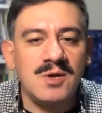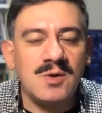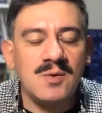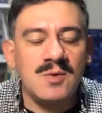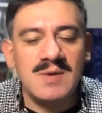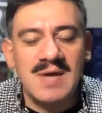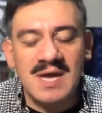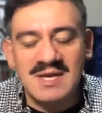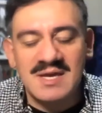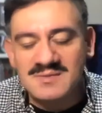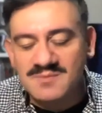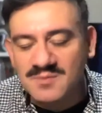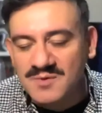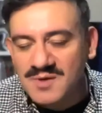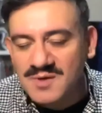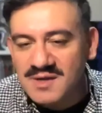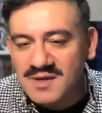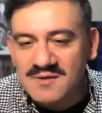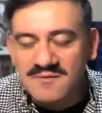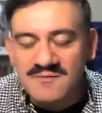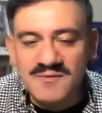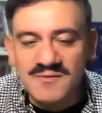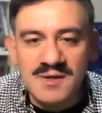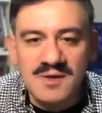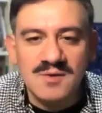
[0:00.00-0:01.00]
has
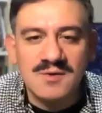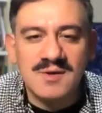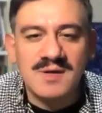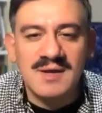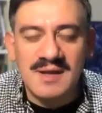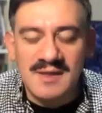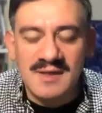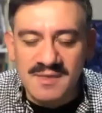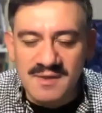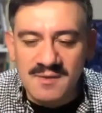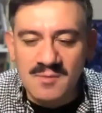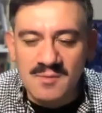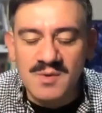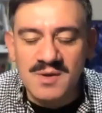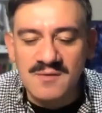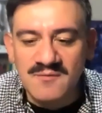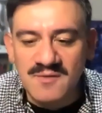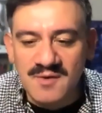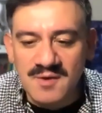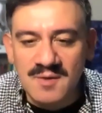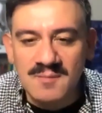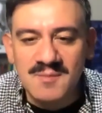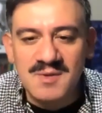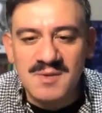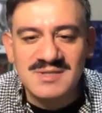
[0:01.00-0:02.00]
reconfigured it. I think we can
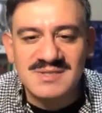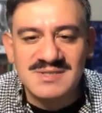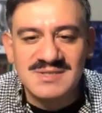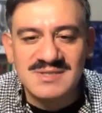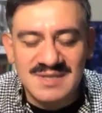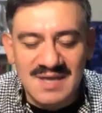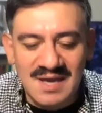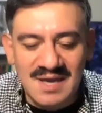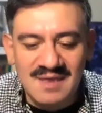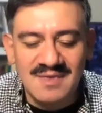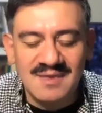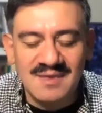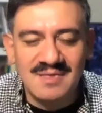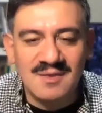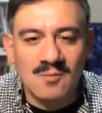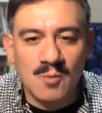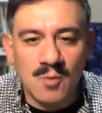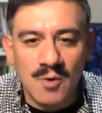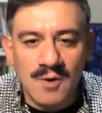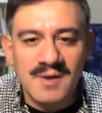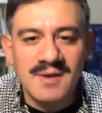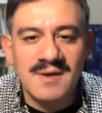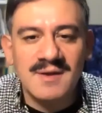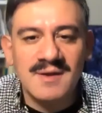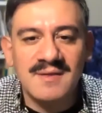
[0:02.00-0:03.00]
very much say that the
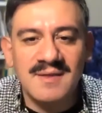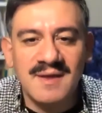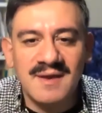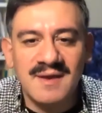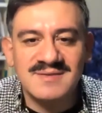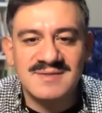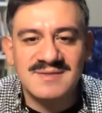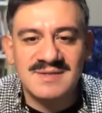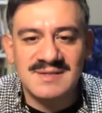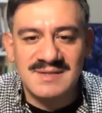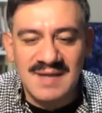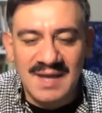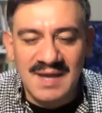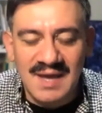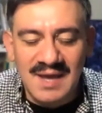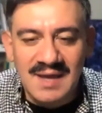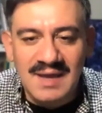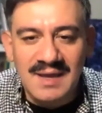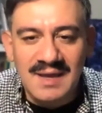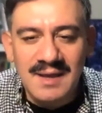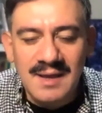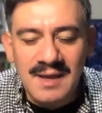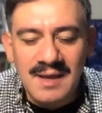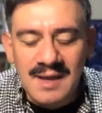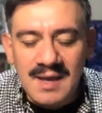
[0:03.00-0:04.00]
working class
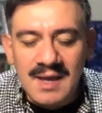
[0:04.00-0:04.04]
today